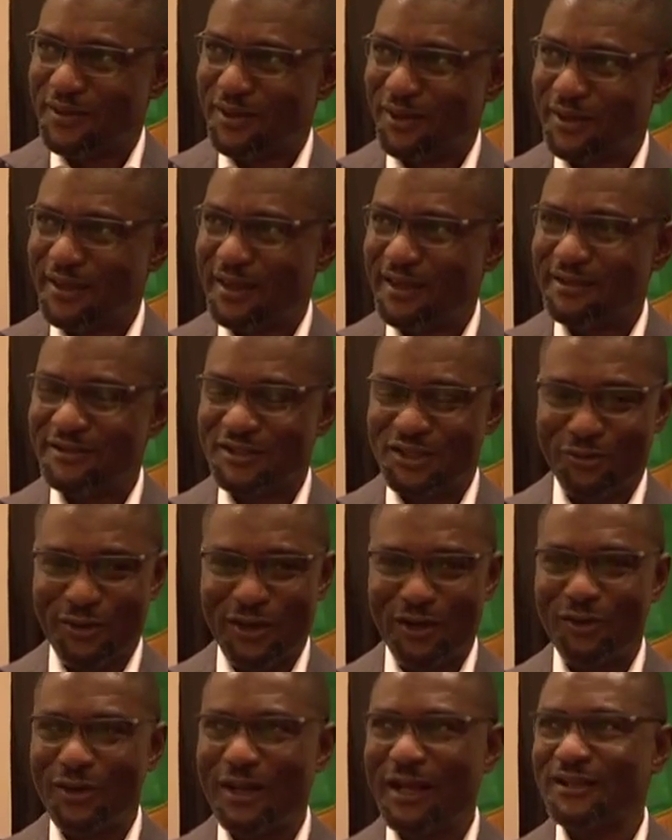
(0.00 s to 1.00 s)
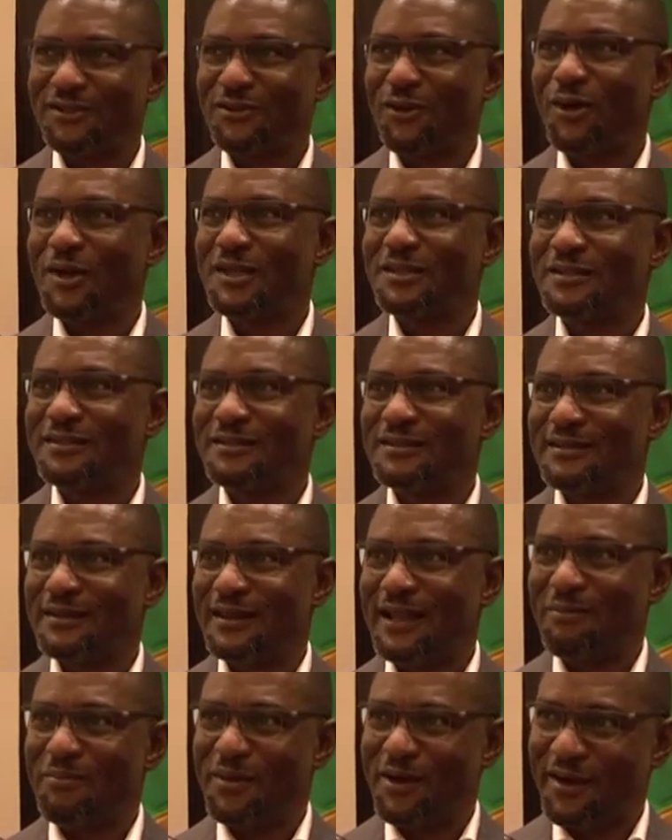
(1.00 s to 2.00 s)
Okay, Sierra Leone has oil.
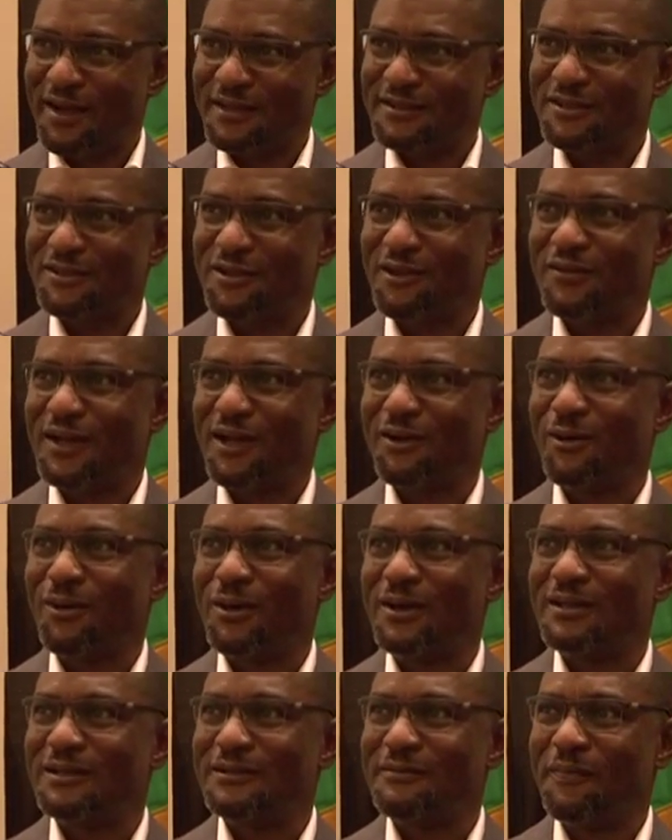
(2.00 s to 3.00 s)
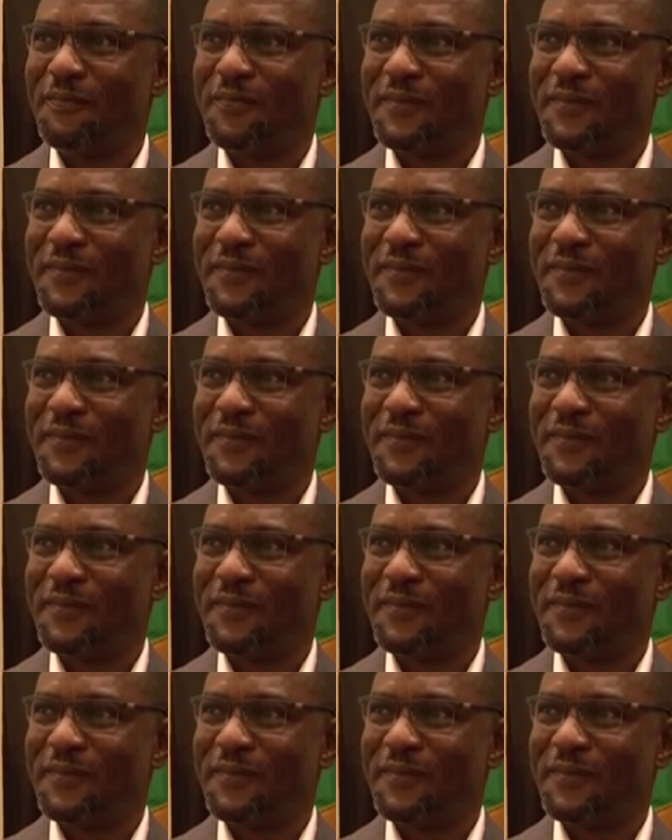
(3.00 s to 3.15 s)
Liberia has discovered oil.